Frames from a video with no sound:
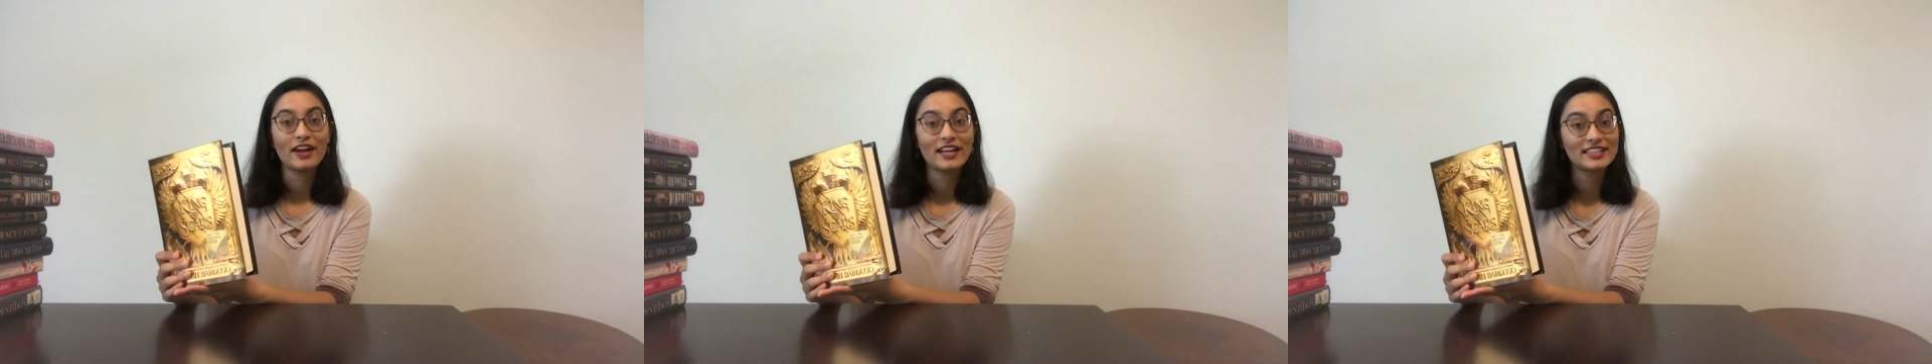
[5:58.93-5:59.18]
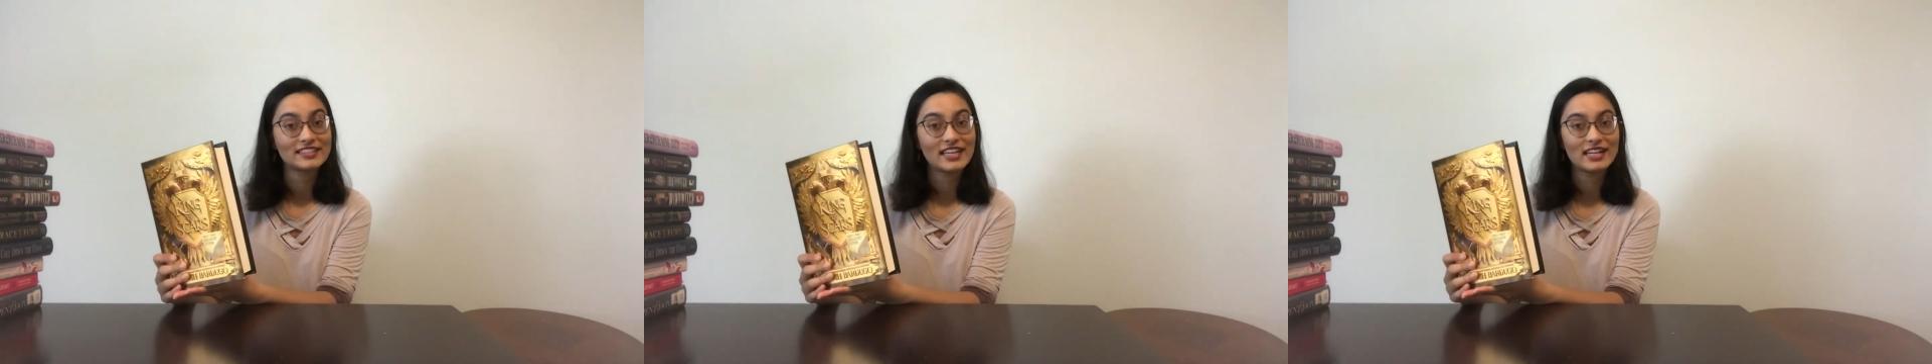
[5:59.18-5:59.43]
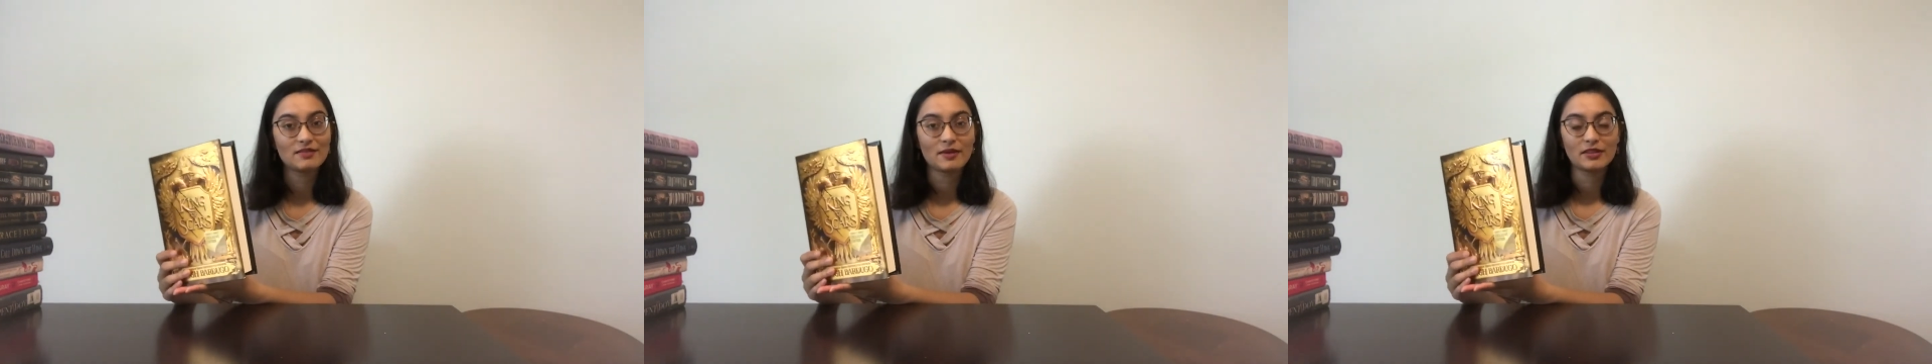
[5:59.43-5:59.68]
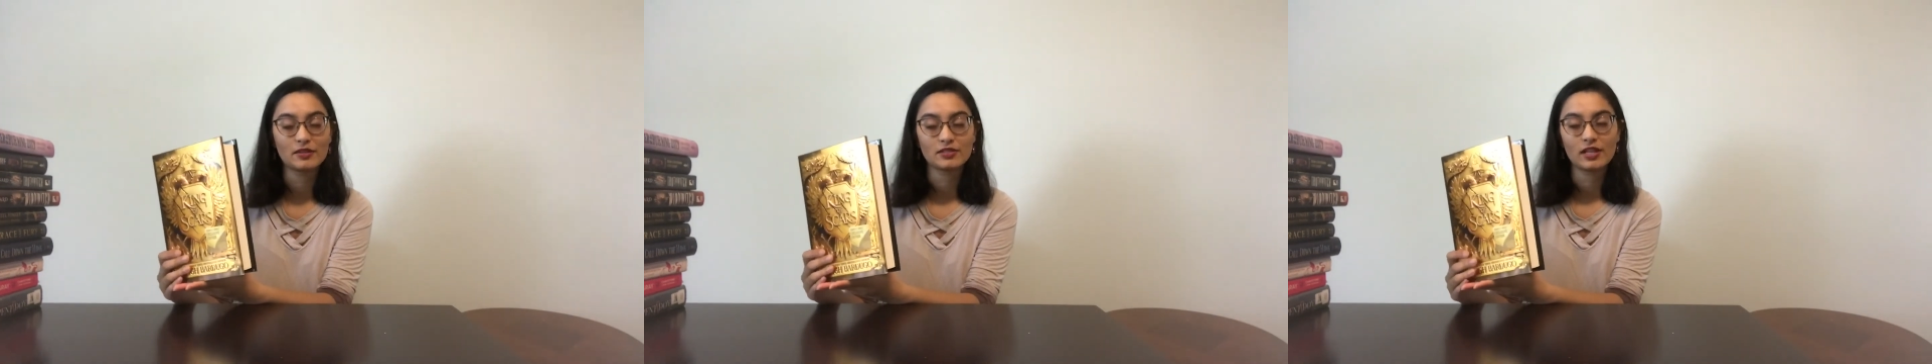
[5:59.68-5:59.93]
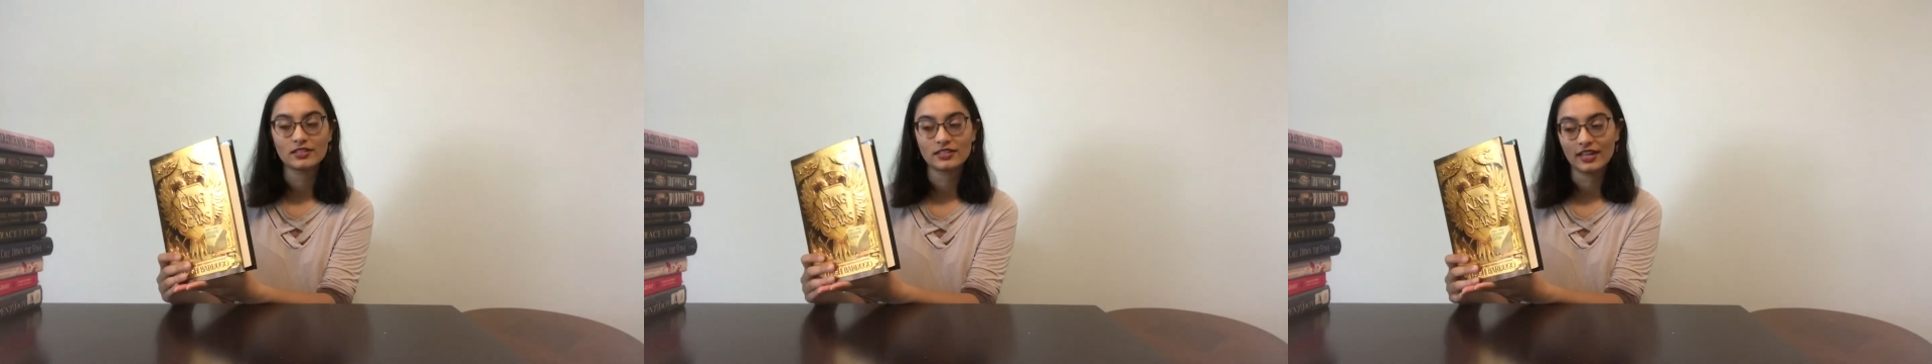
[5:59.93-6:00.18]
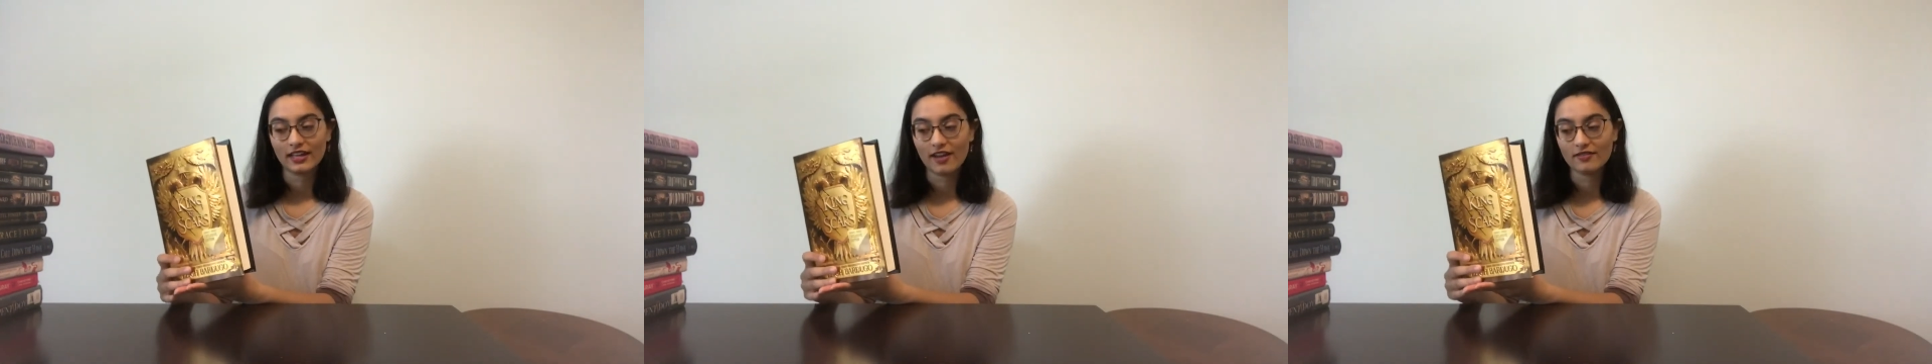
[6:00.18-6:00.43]
excited about those
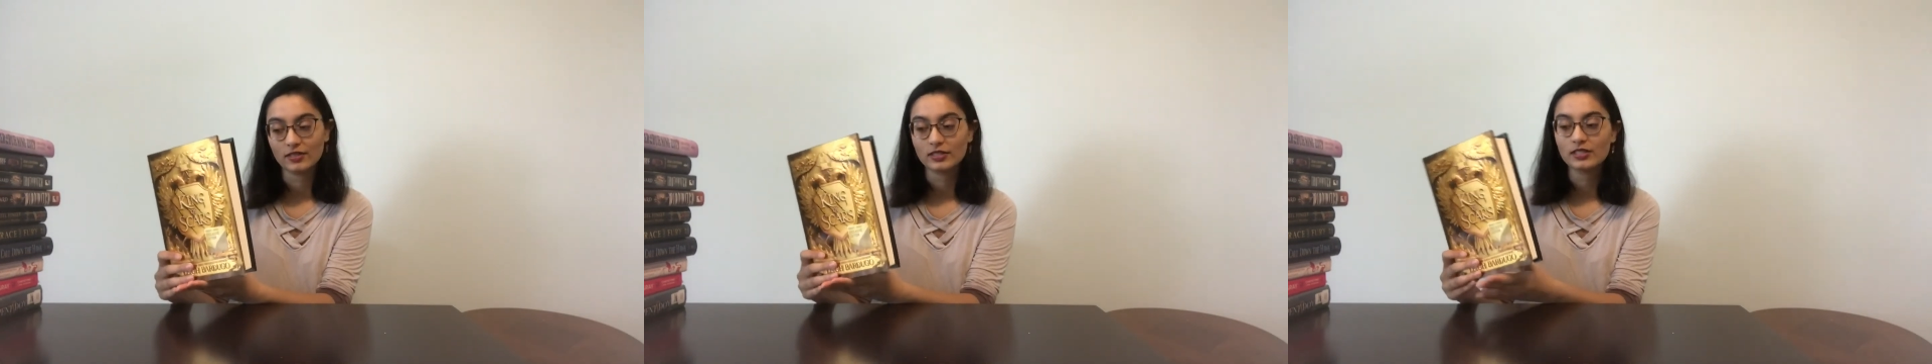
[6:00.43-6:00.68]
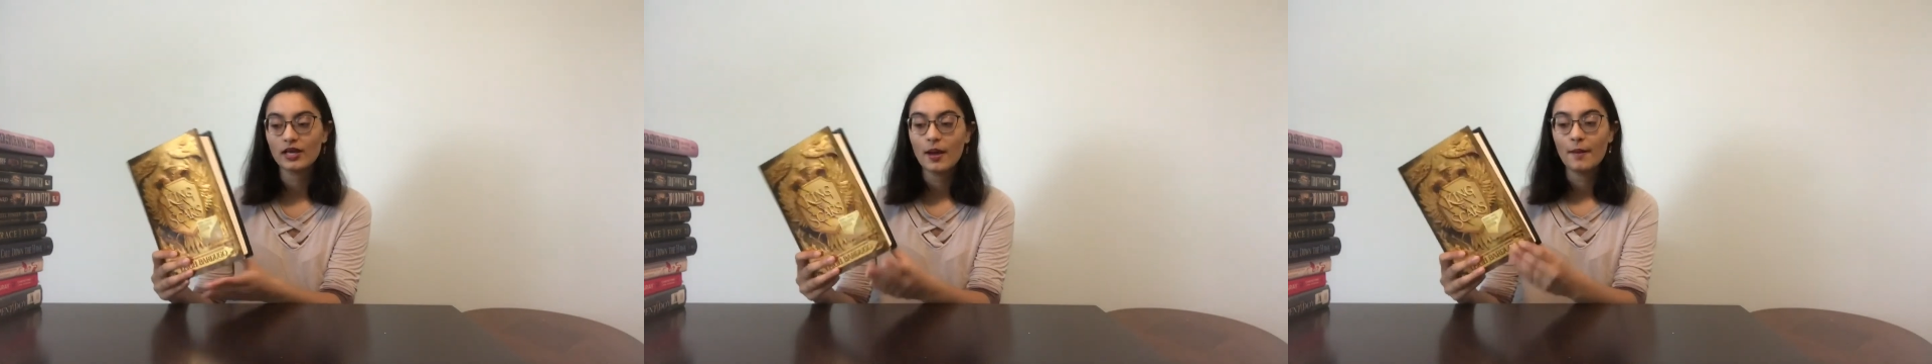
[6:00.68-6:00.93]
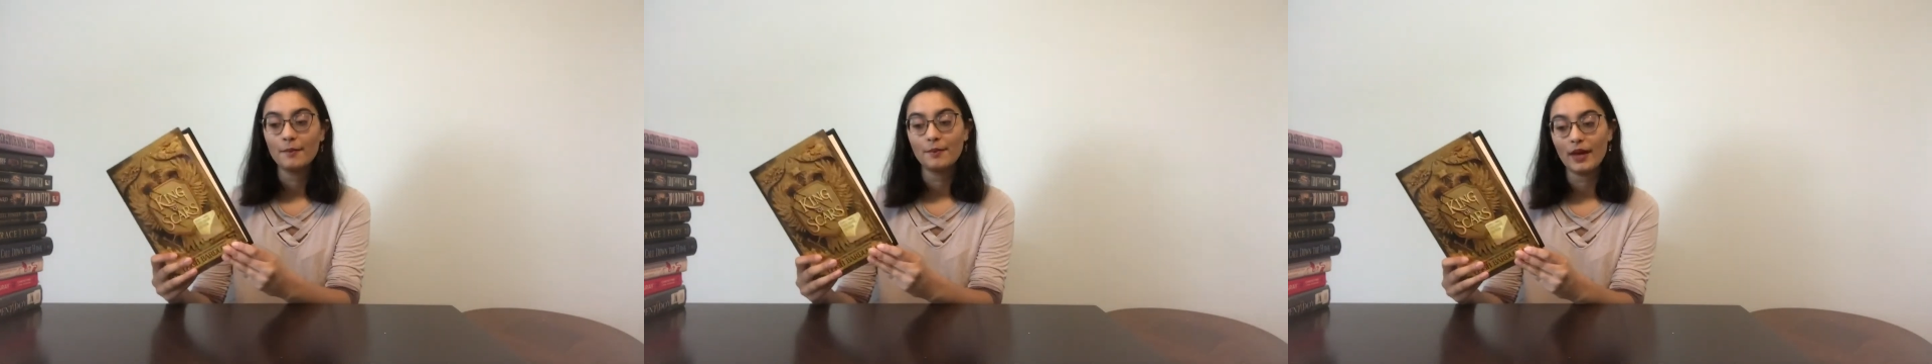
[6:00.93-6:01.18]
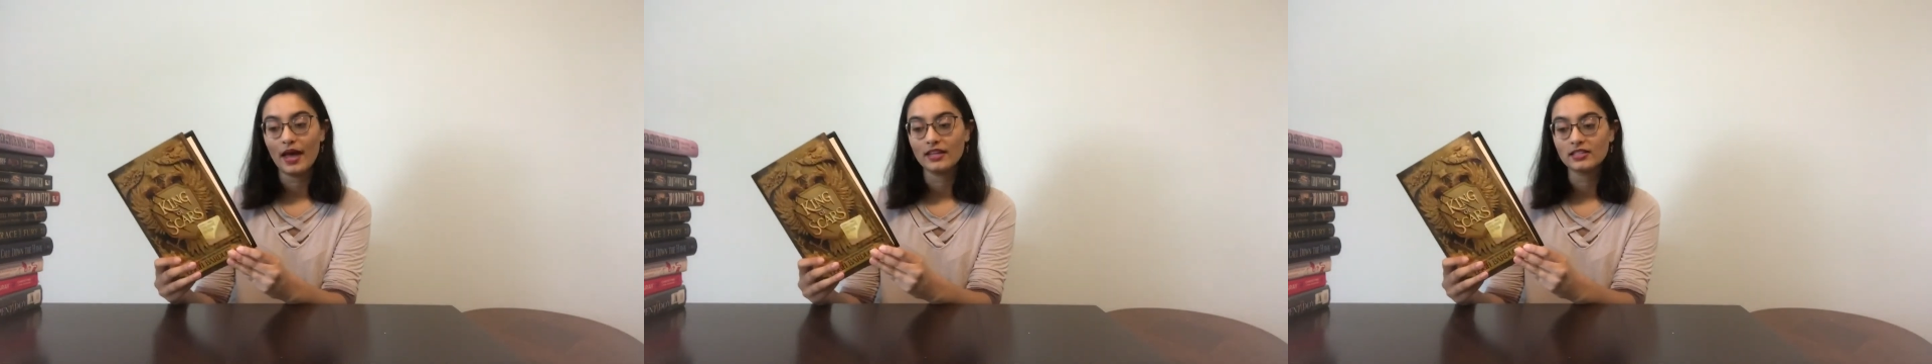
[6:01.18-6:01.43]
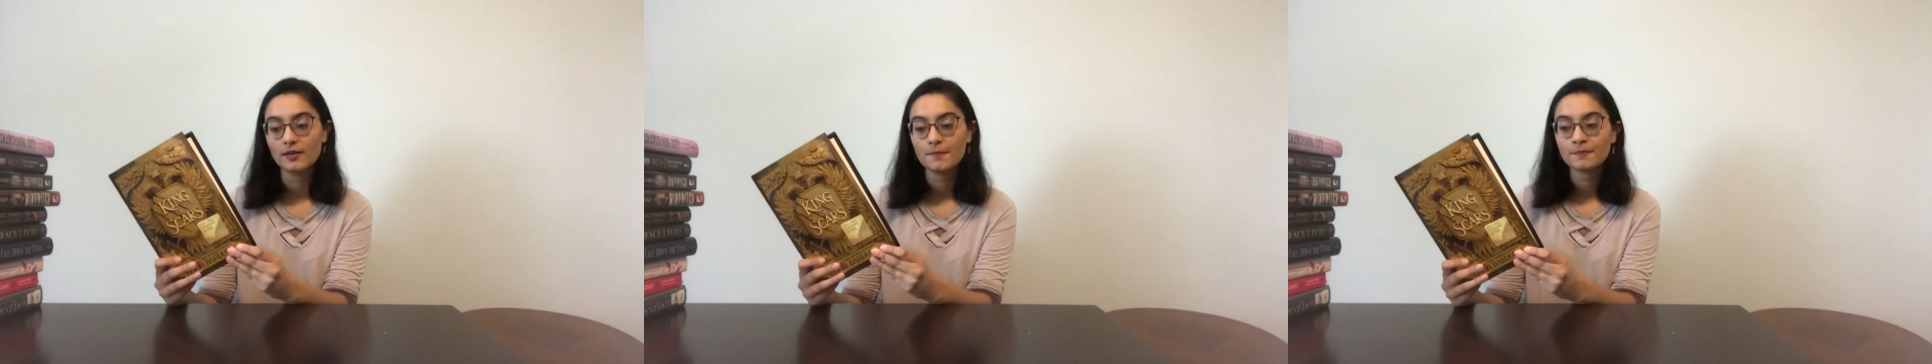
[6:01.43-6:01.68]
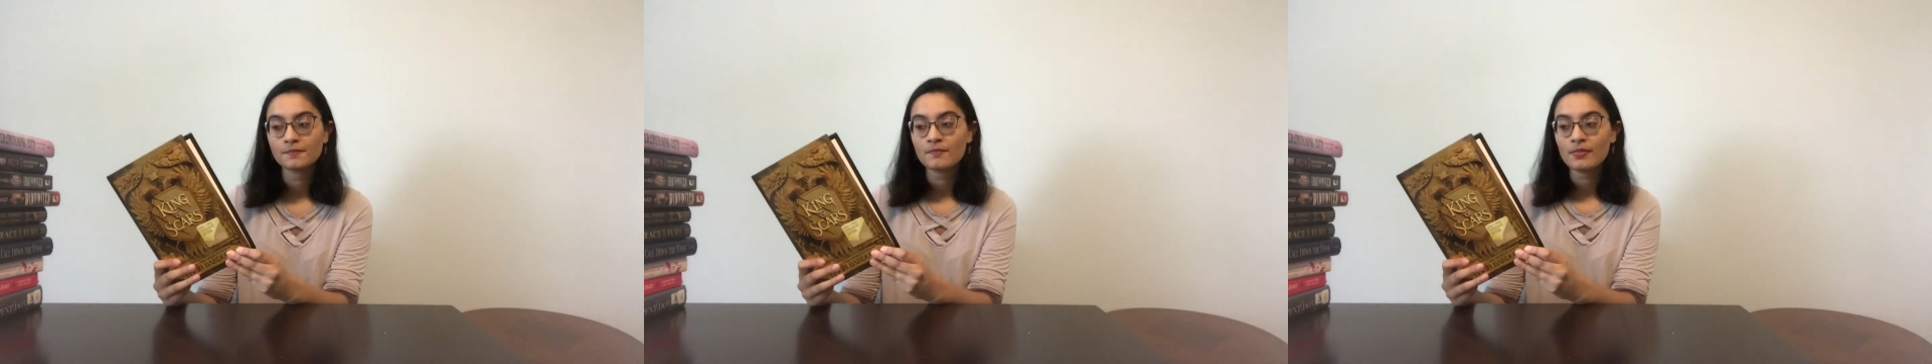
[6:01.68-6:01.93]
alternate covers. But
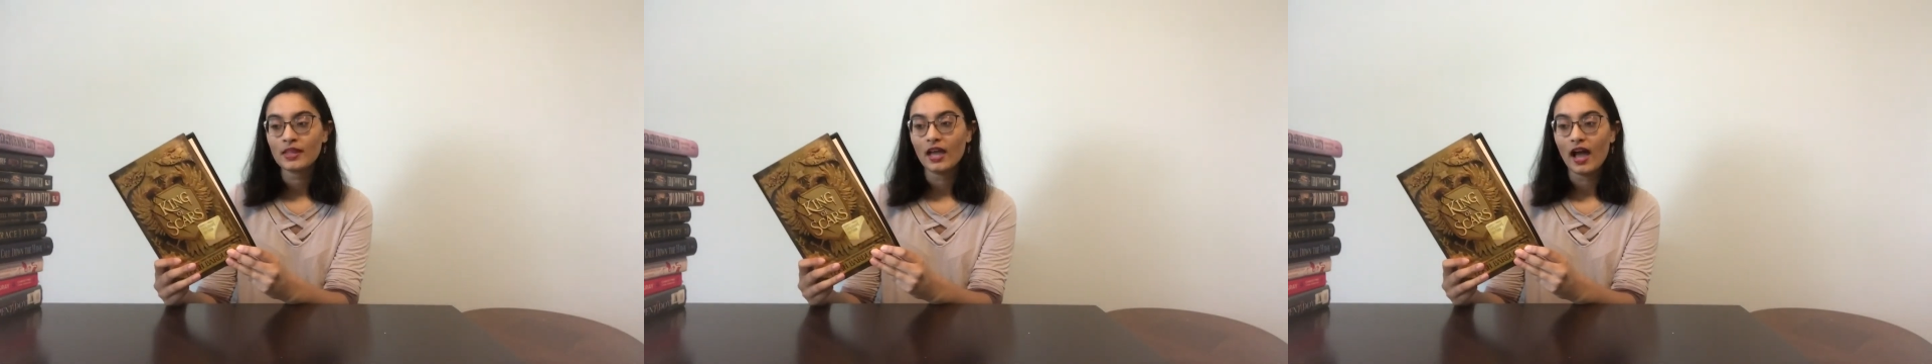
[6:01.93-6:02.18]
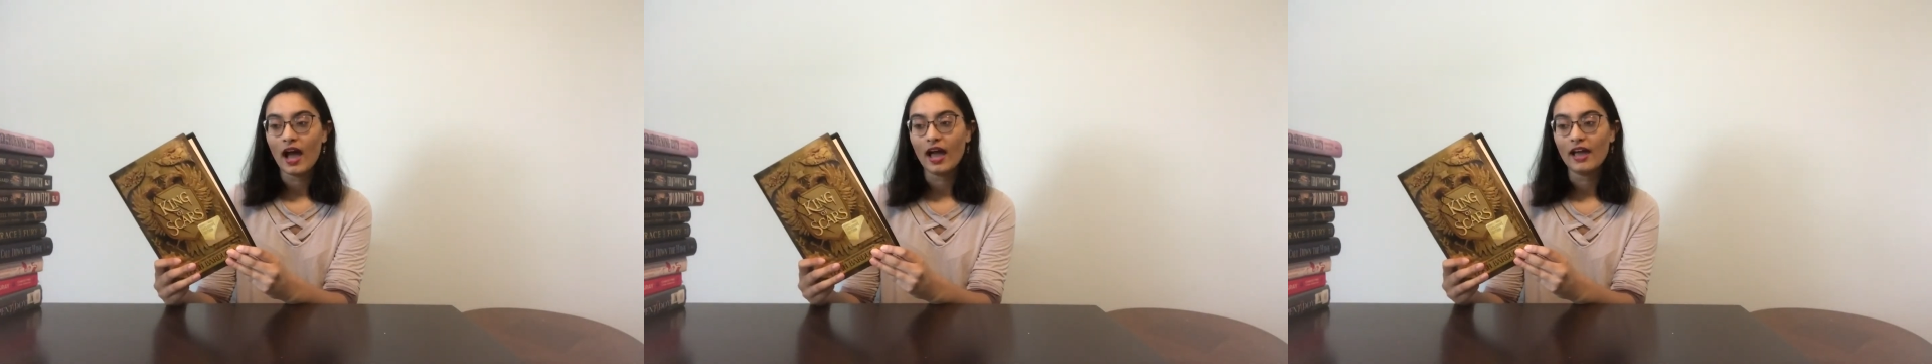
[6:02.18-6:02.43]
I